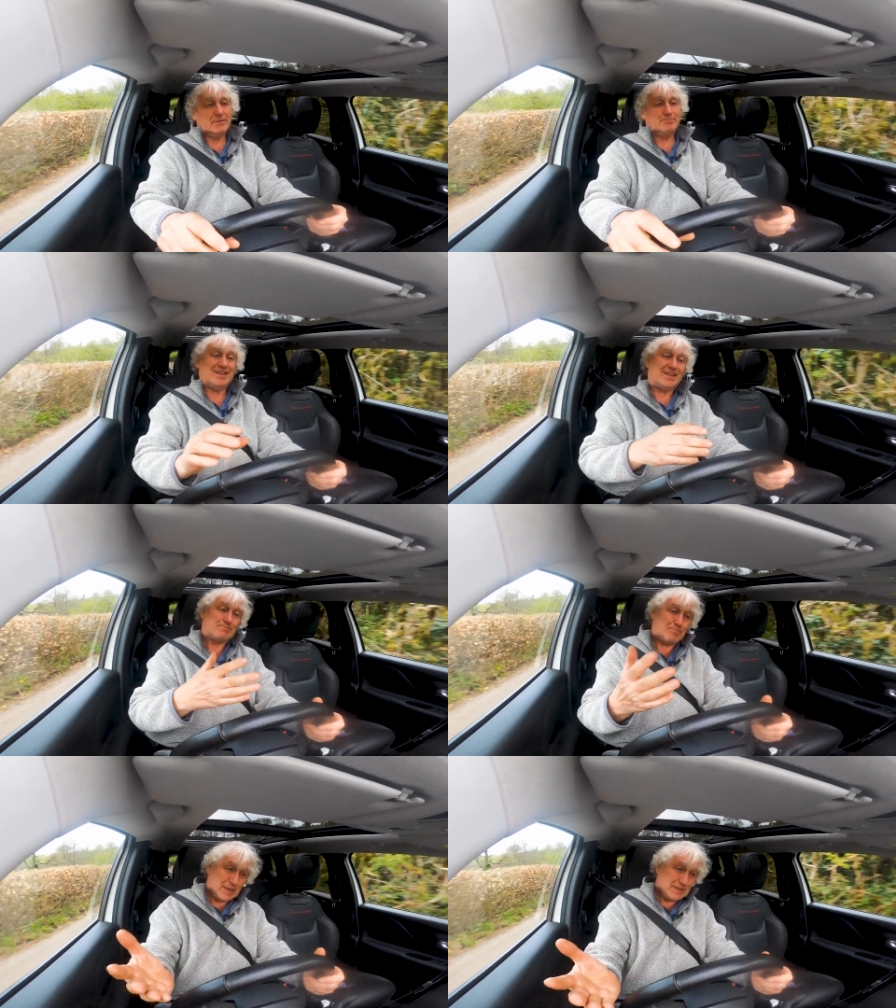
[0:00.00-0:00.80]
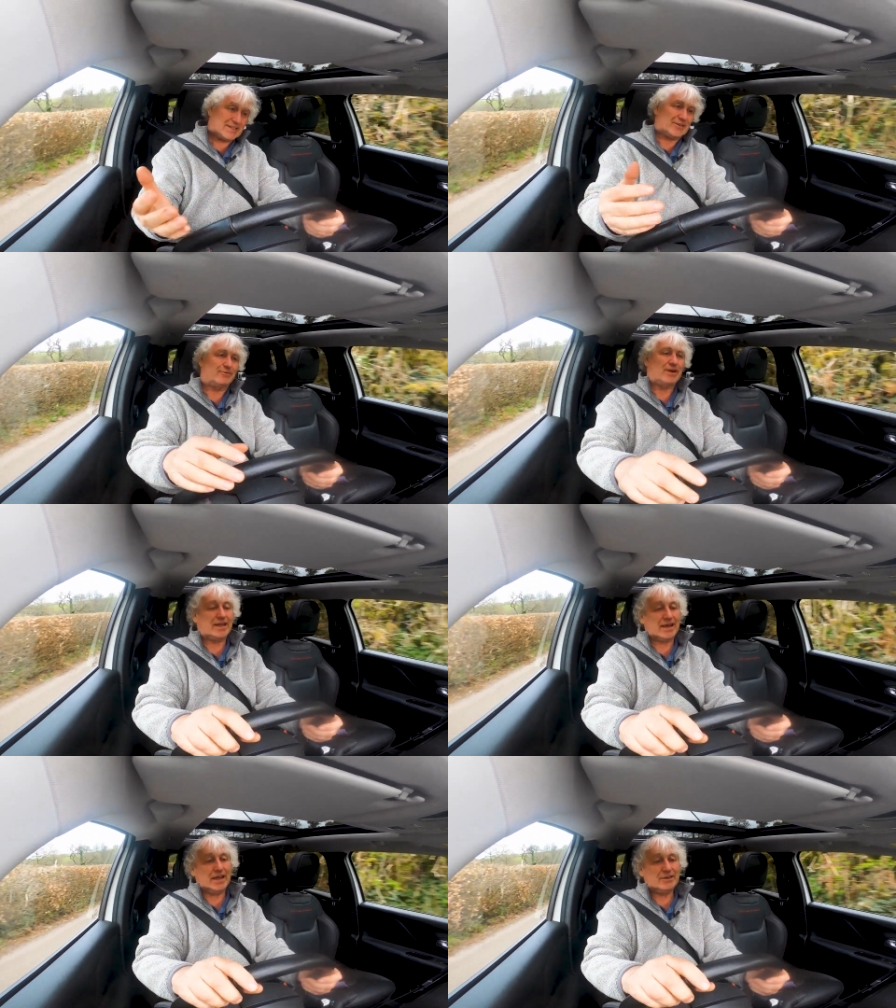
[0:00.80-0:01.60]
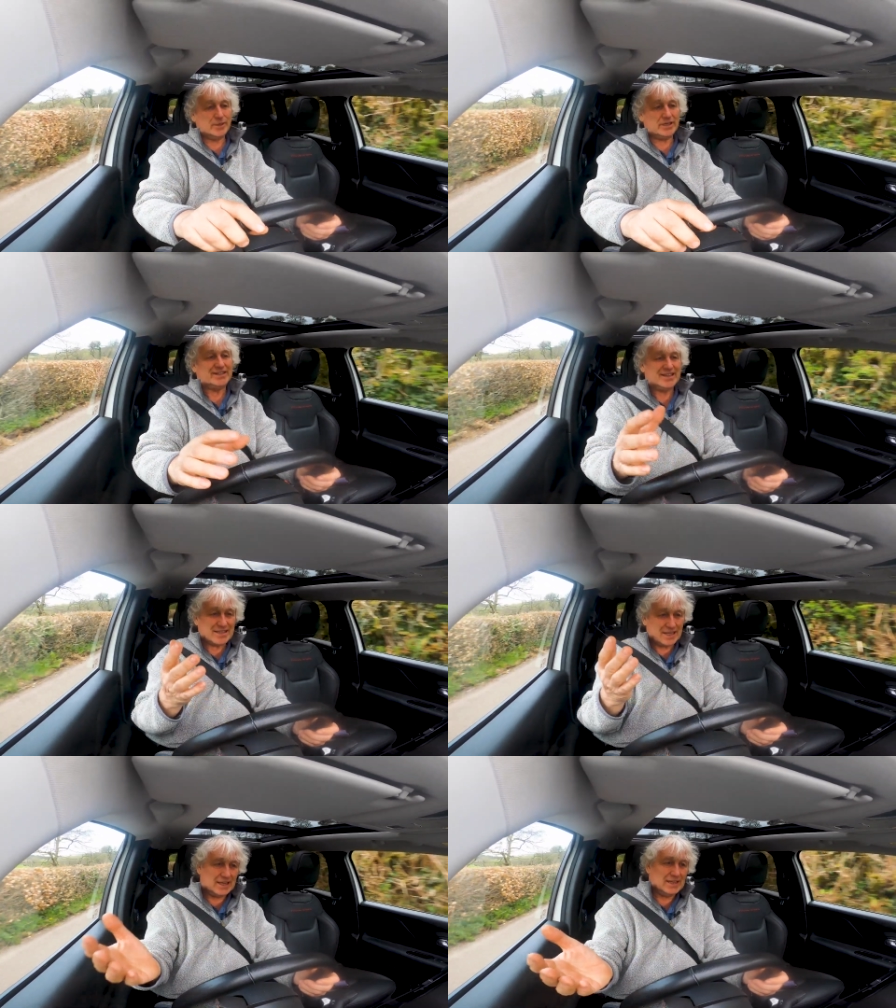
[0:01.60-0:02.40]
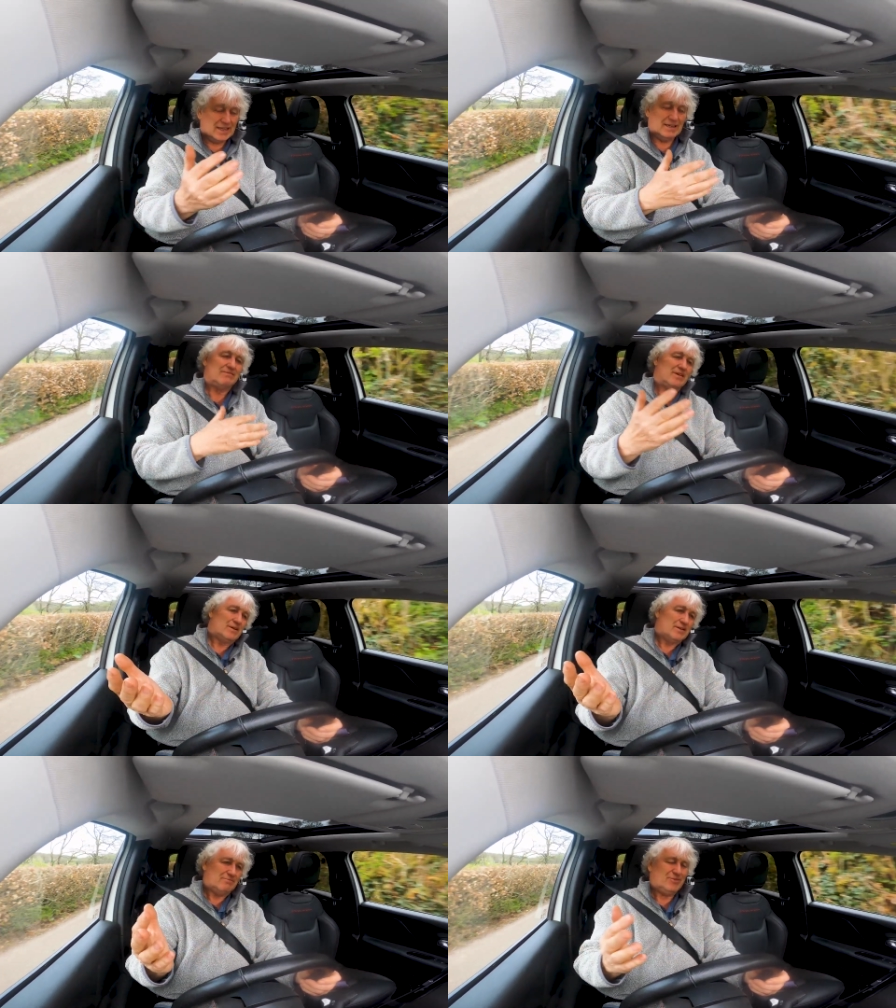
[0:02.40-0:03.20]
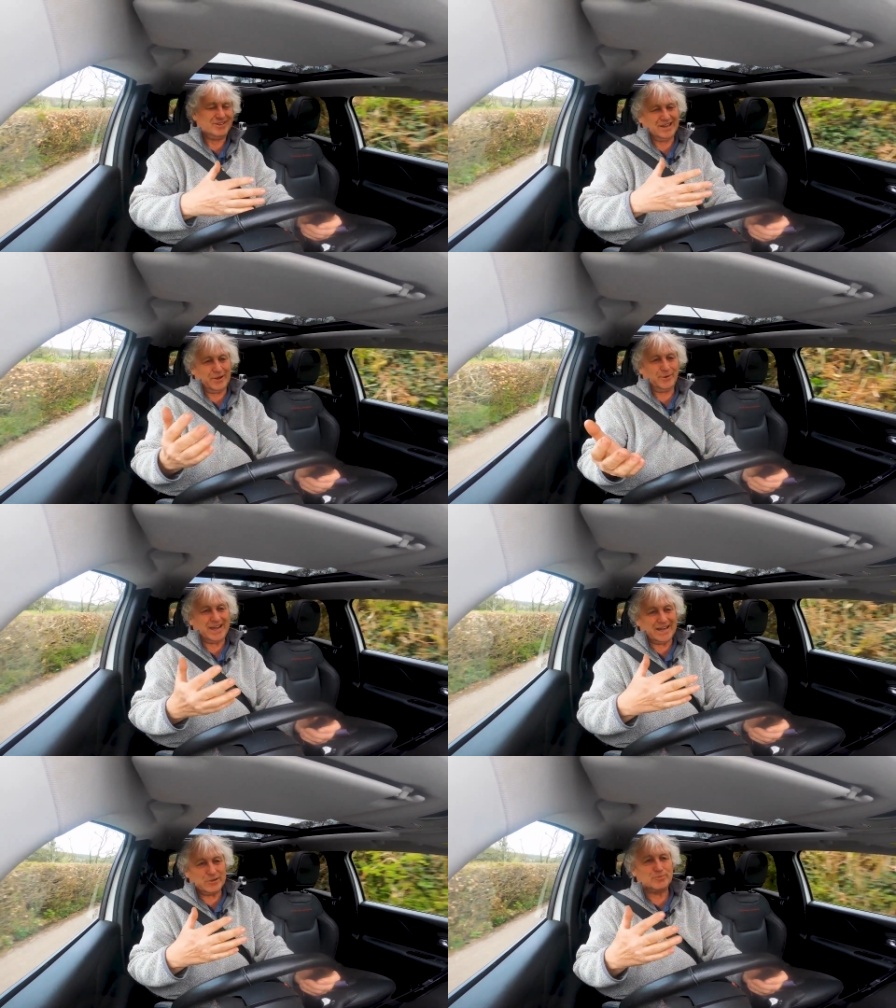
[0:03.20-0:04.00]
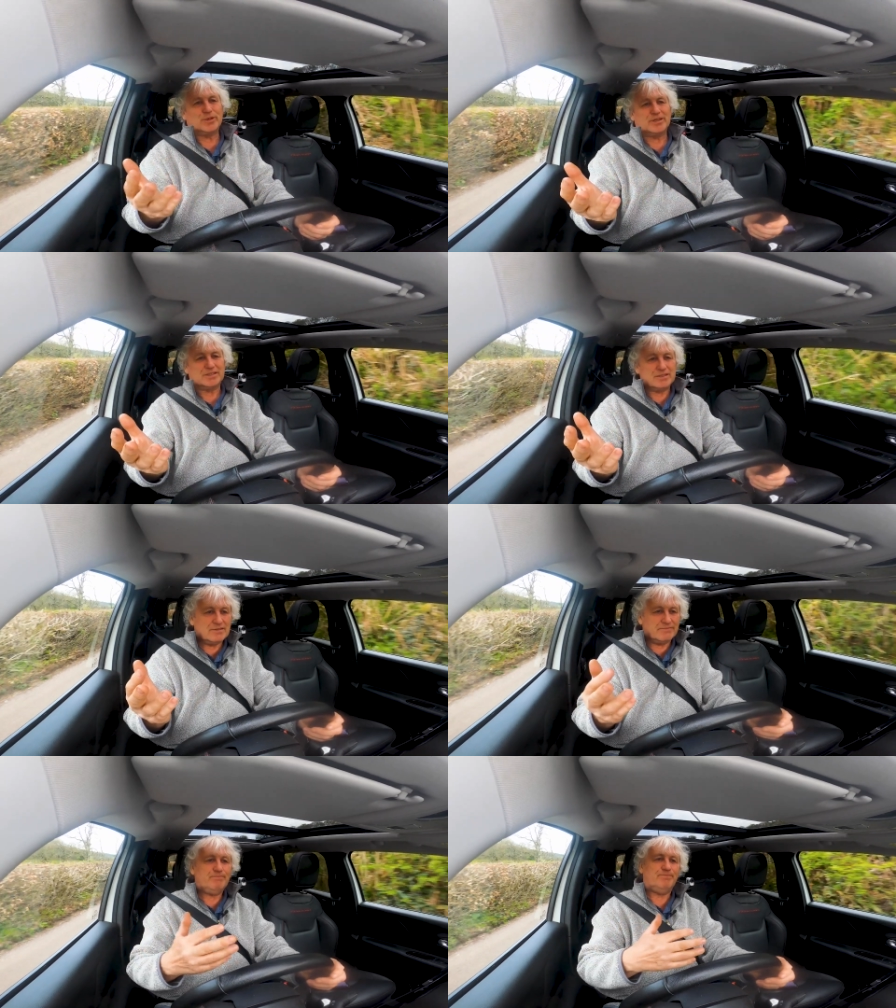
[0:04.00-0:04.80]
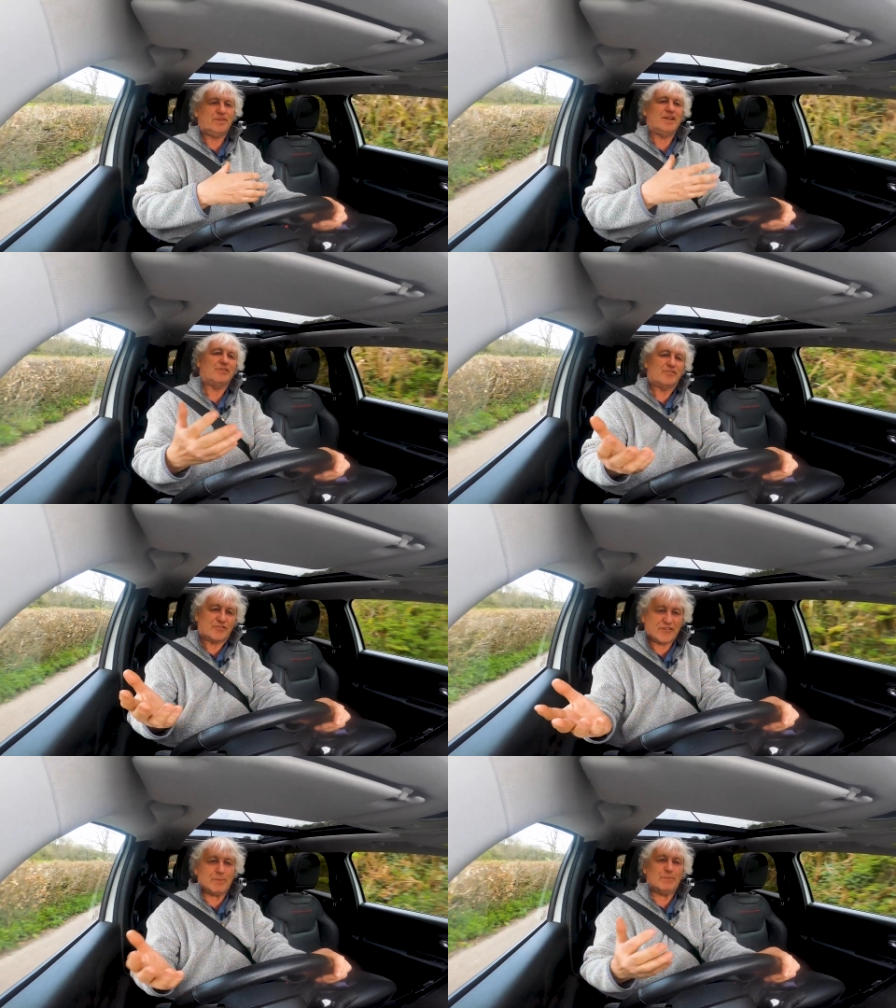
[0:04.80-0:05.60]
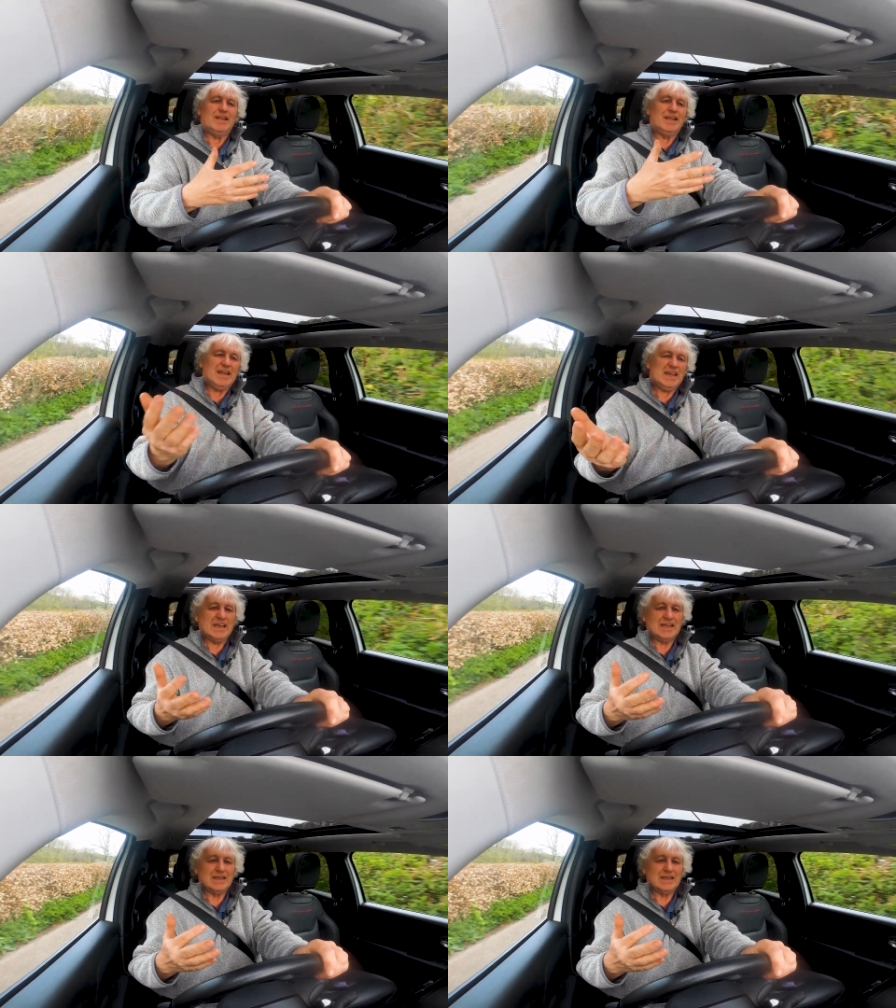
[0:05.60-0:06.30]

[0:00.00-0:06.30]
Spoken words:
It's based on the Renegade, which is a, not low end, but, you know, family